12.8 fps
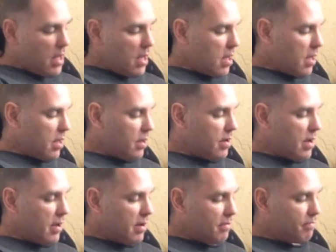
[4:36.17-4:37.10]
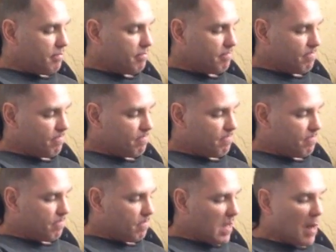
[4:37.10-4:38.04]
And
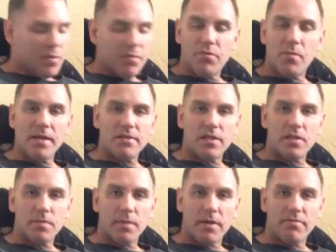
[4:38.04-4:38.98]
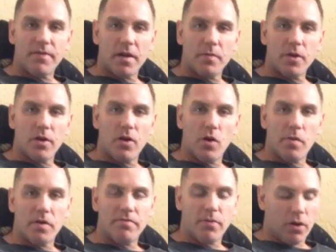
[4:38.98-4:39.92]
kept him for about 6 months, found him a good home
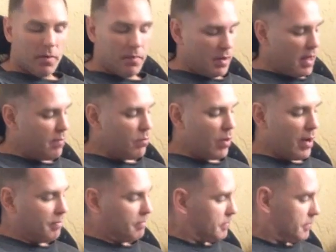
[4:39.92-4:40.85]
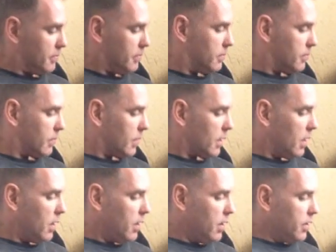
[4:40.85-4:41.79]
on a farm, and gave him away.
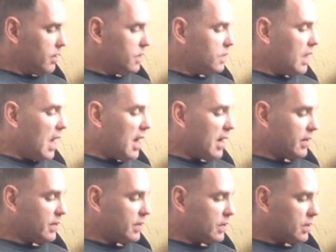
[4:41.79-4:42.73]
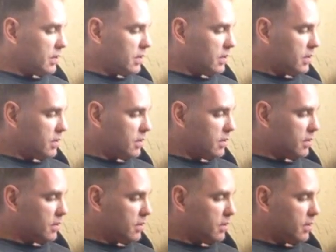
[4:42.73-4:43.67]
Sox,
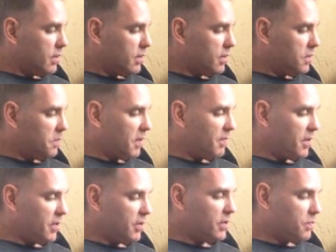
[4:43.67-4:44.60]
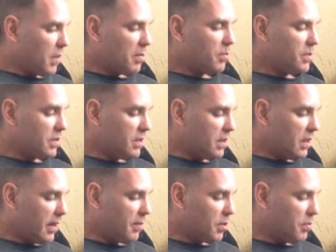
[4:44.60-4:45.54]
it's a bit of you could probably see the
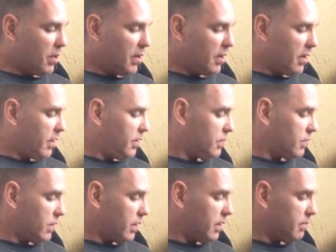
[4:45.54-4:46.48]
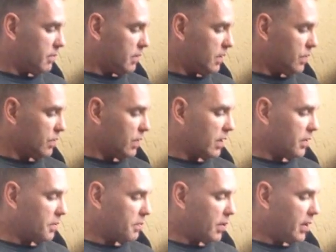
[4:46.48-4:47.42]
labored breathing. He's
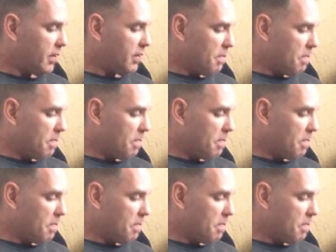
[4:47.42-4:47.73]
struggling to breathe.